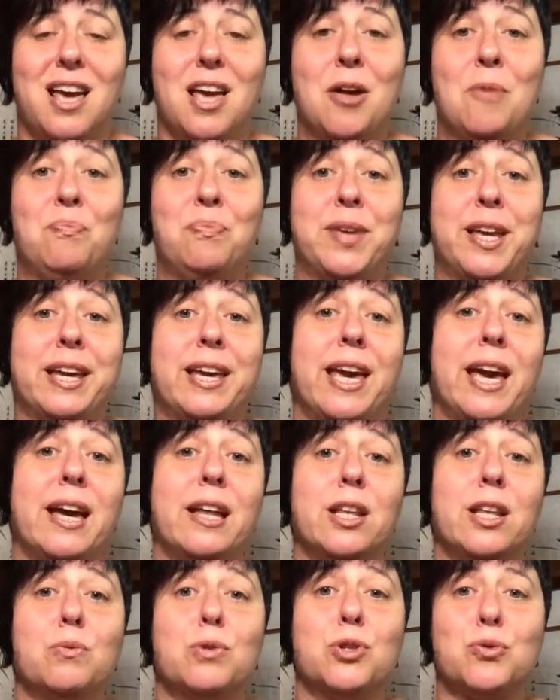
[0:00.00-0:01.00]
And
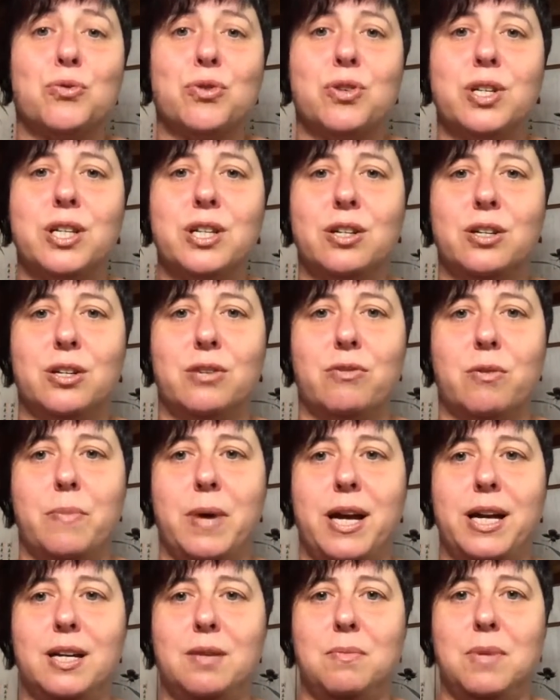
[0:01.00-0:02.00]
Kelly was really good at
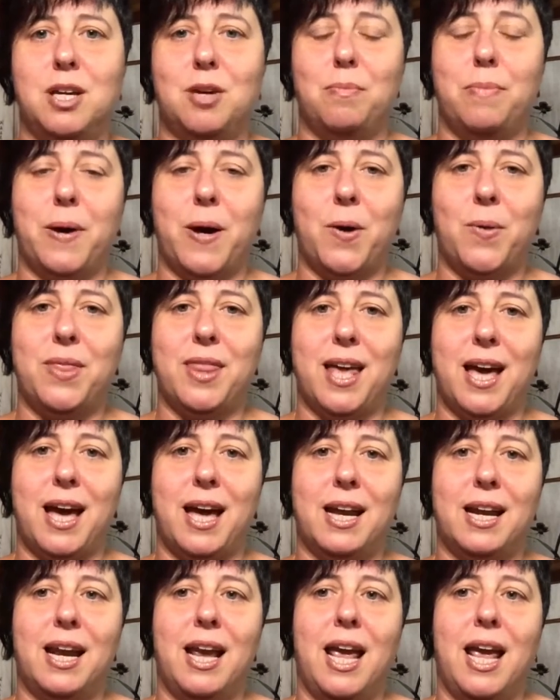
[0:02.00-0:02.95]
reminding me about that.